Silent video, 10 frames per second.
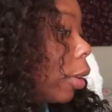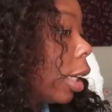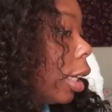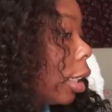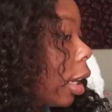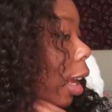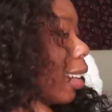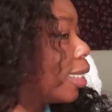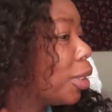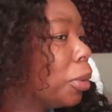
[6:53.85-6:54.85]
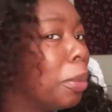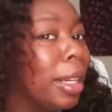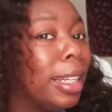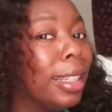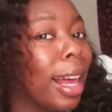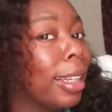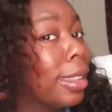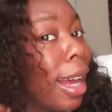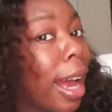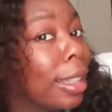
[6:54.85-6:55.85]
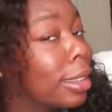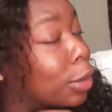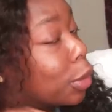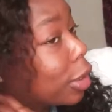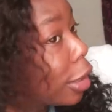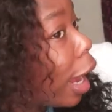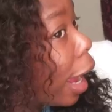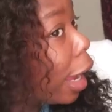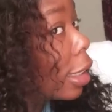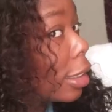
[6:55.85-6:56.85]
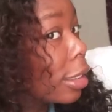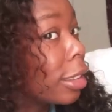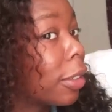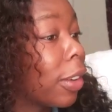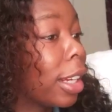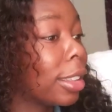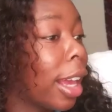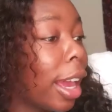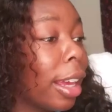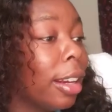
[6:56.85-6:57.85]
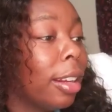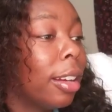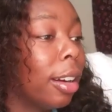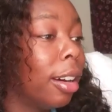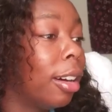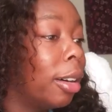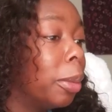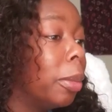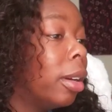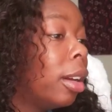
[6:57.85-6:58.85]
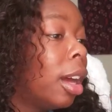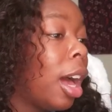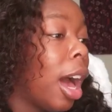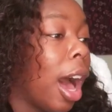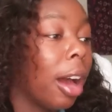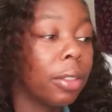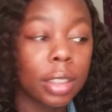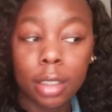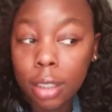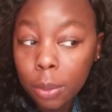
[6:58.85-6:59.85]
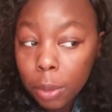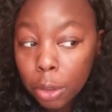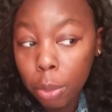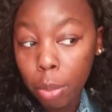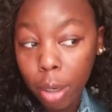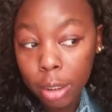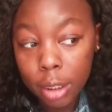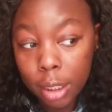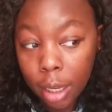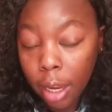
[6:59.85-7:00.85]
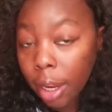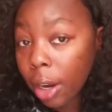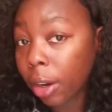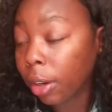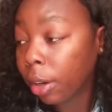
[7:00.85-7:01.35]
getting like too many like knots or snags and stuff like that. Obviously when you brush the hair,